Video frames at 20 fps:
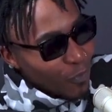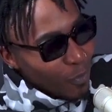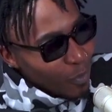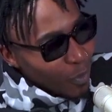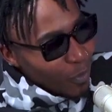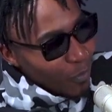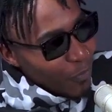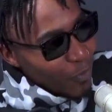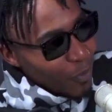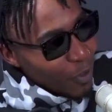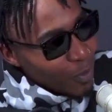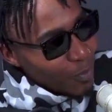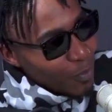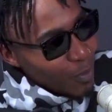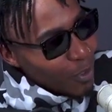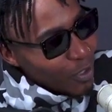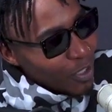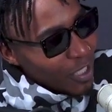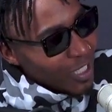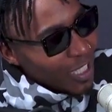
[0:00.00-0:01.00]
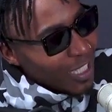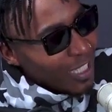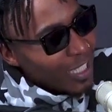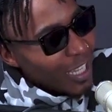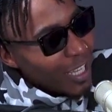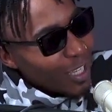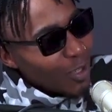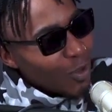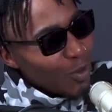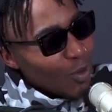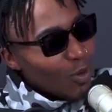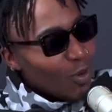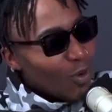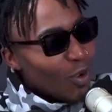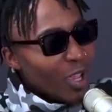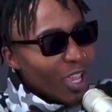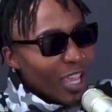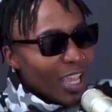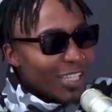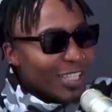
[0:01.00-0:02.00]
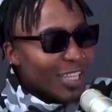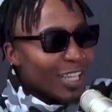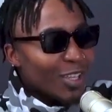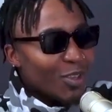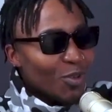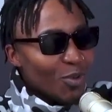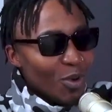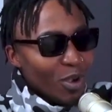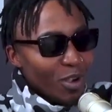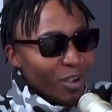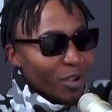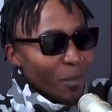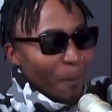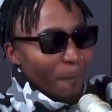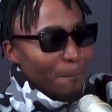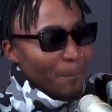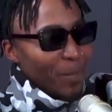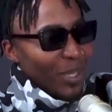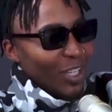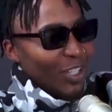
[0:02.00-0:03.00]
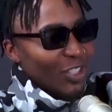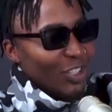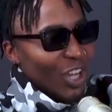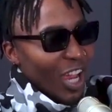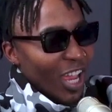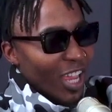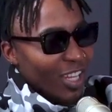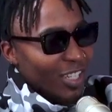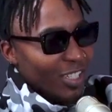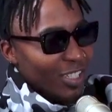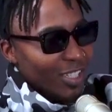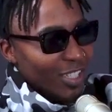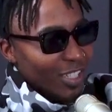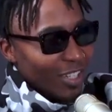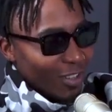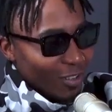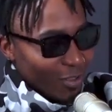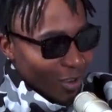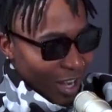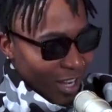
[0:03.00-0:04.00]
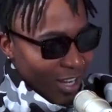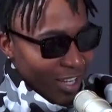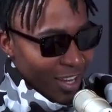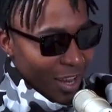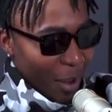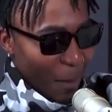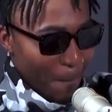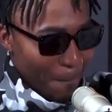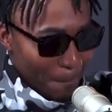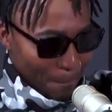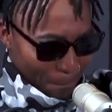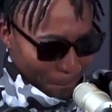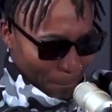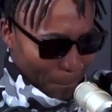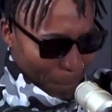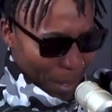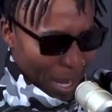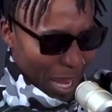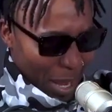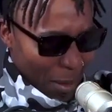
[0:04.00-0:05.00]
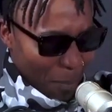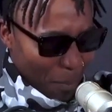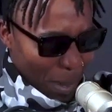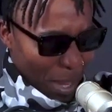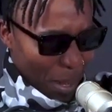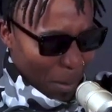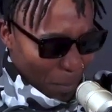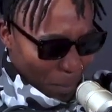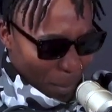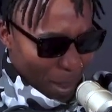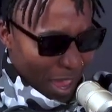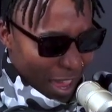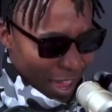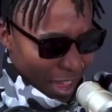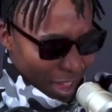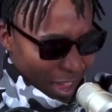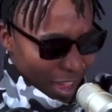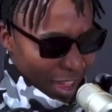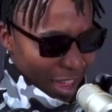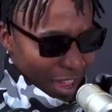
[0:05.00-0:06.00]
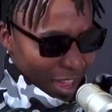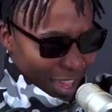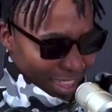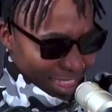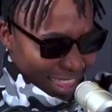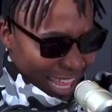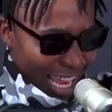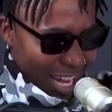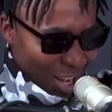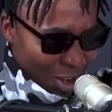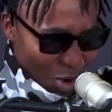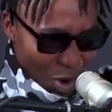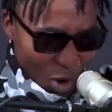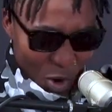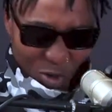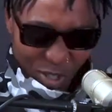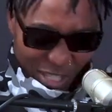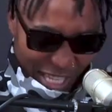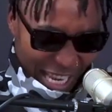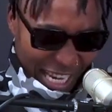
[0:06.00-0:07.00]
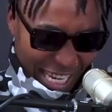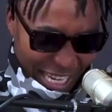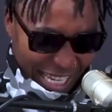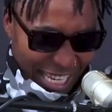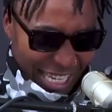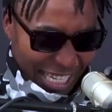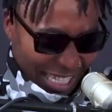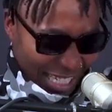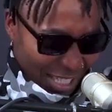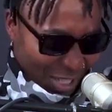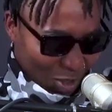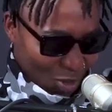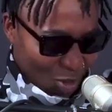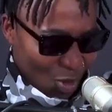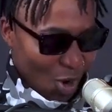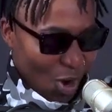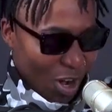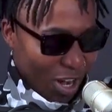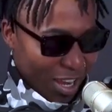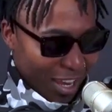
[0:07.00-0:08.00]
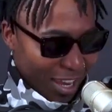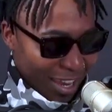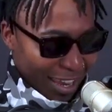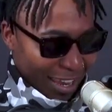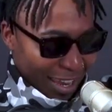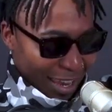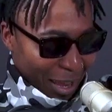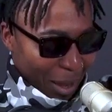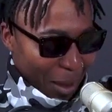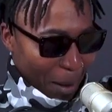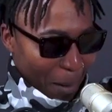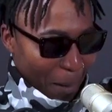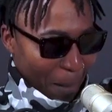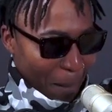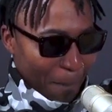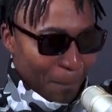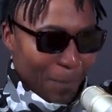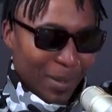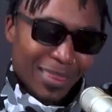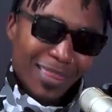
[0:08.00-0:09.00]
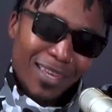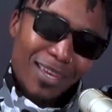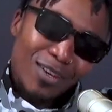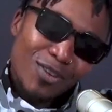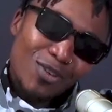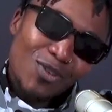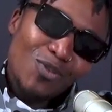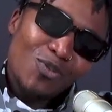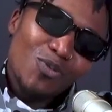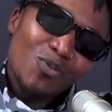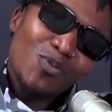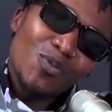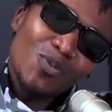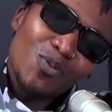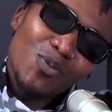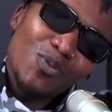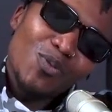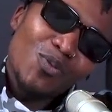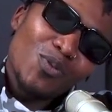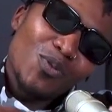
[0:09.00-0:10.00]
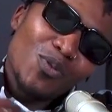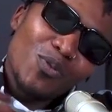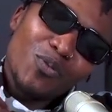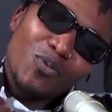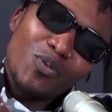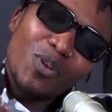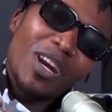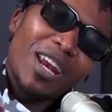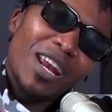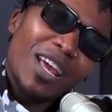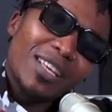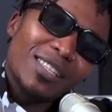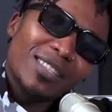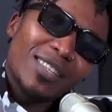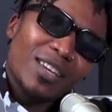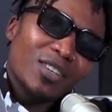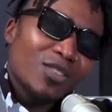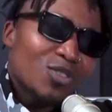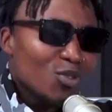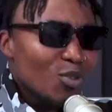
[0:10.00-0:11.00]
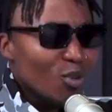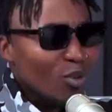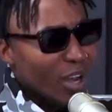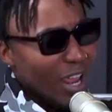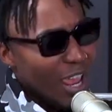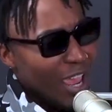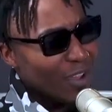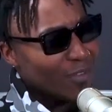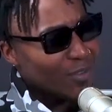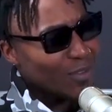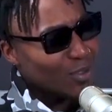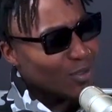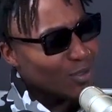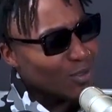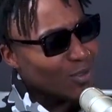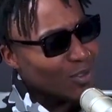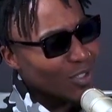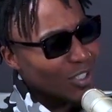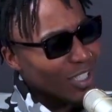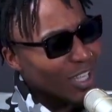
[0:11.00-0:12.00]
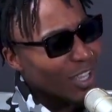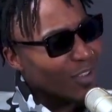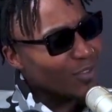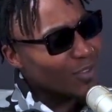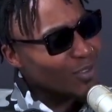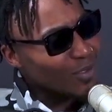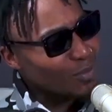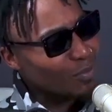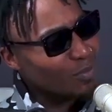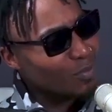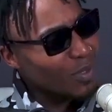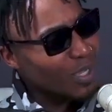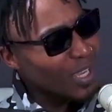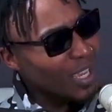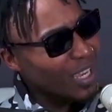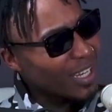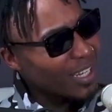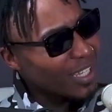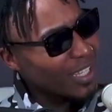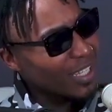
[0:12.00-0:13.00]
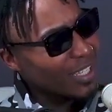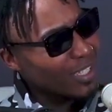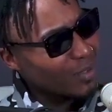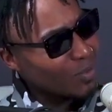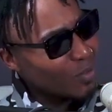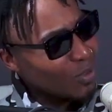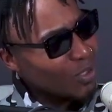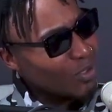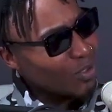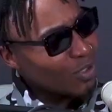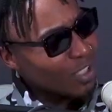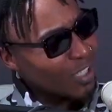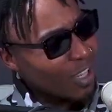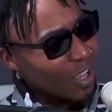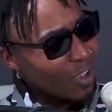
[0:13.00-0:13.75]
from the first project, it's like you are a big giant, right? A big bear that knows that he can destroy. But then you've realized that you don't have to. You just have to be at ease with